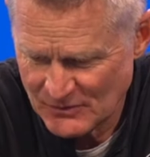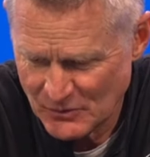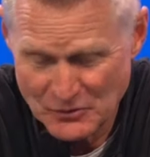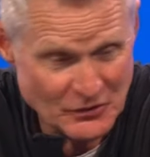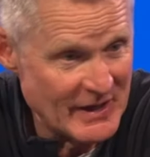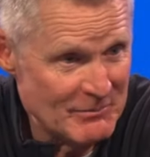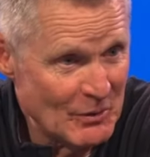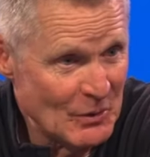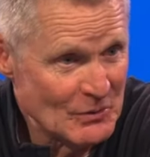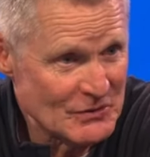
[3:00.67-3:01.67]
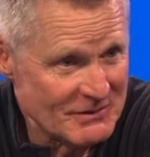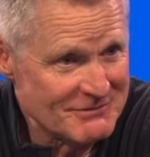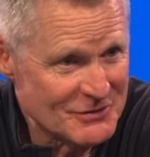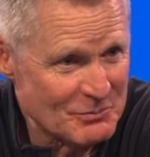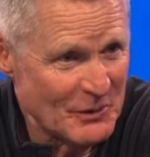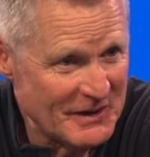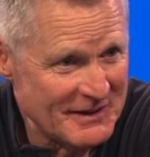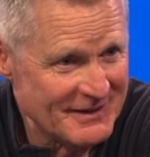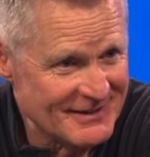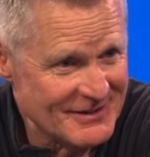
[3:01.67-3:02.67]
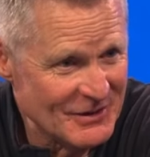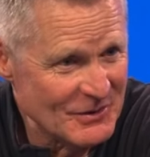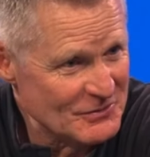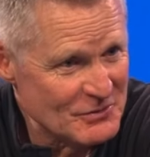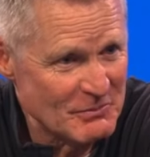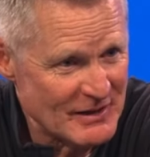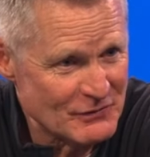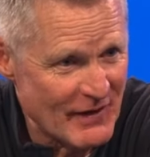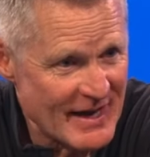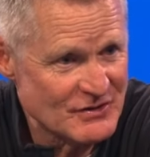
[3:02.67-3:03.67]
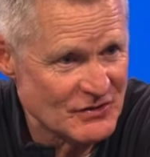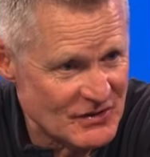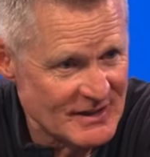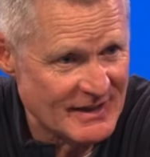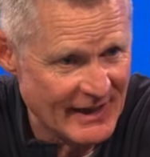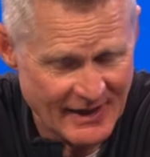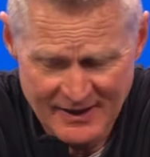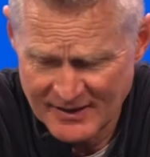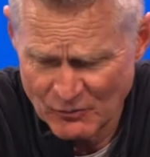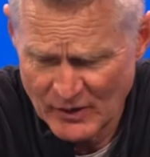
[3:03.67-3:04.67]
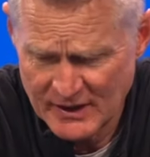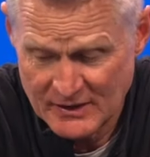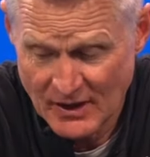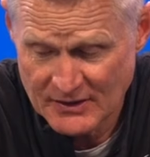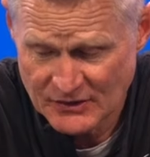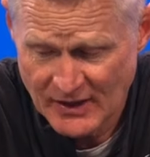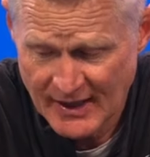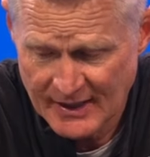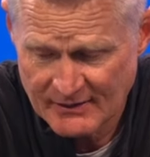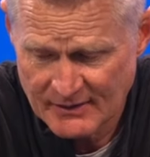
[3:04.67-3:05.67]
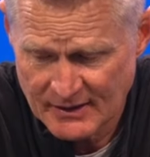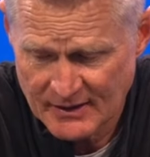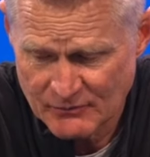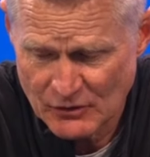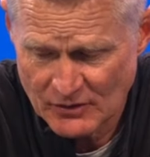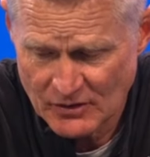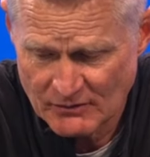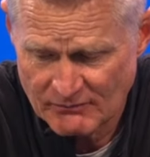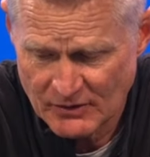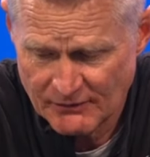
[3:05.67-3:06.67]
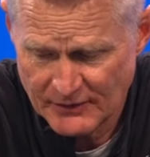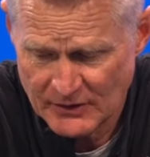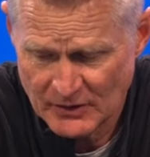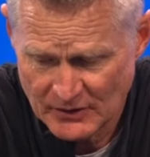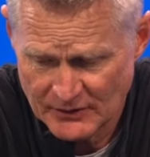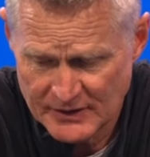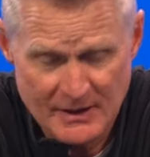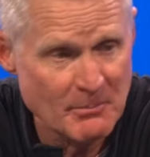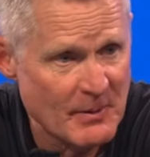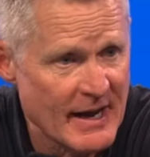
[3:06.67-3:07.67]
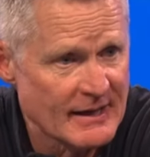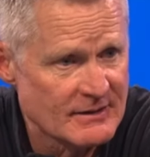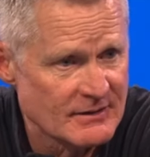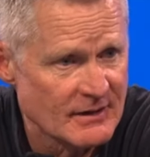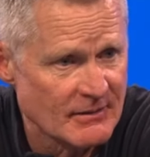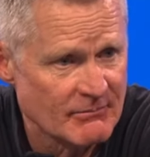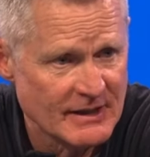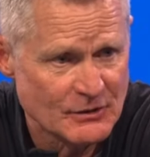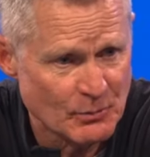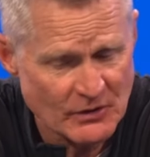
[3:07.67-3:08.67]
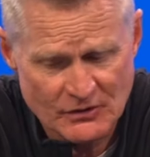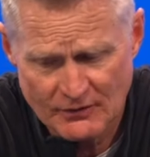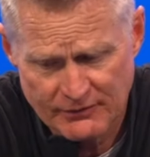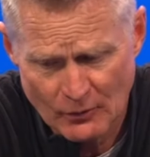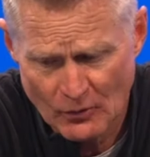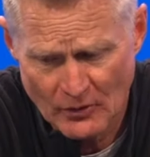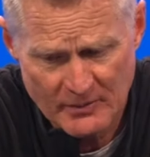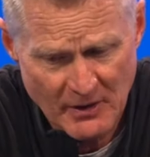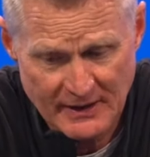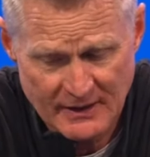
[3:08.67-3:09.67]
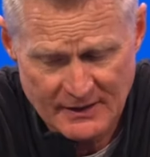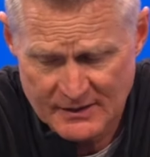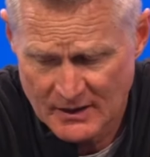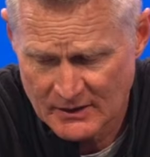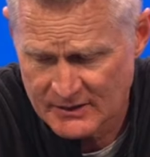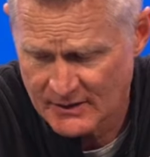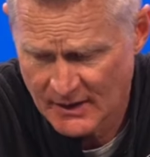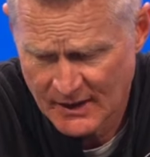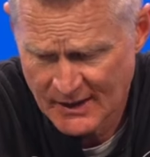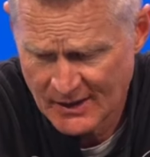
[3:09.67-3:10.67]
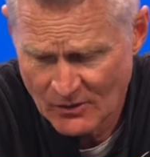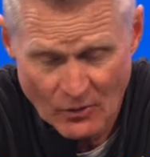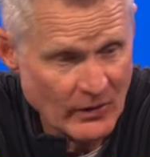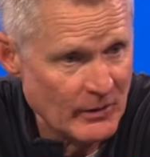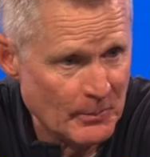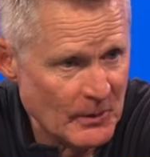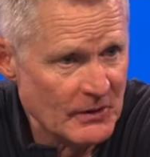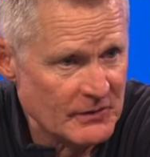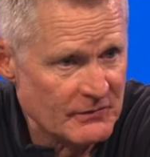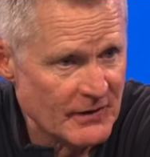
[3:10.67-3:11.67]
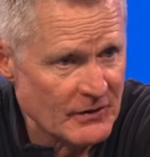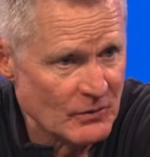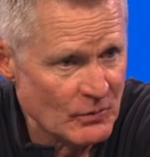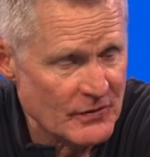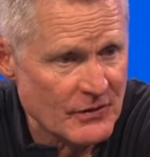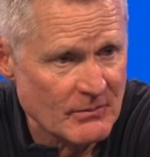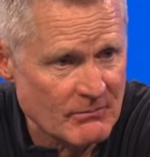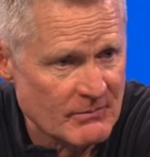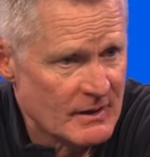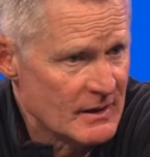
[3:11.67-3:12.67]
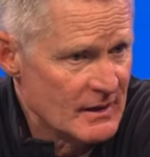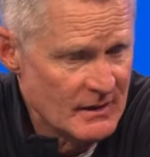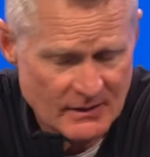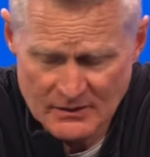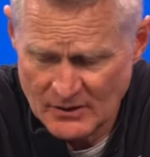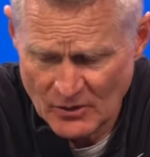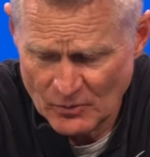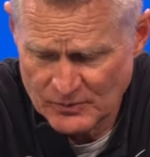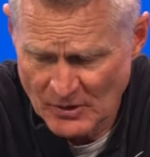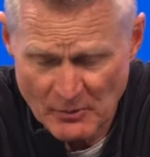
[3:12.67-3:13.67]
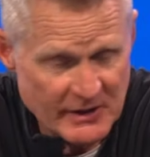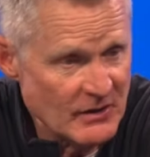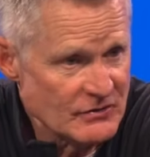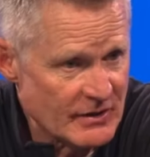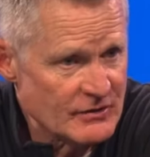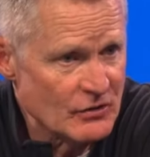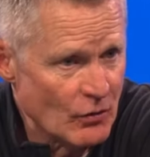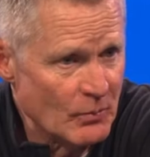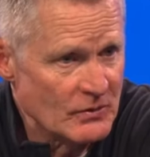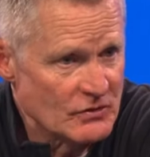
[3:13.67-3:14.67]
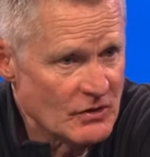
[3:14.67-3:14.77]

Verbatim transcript: Usain Bolt and sprinting and you know as fast as he can. And when he does that, um, you, you you feel the impact. Um, he sprints the floor. He might get a dunk, or he'll pull a defender with him you know somebody else gets an open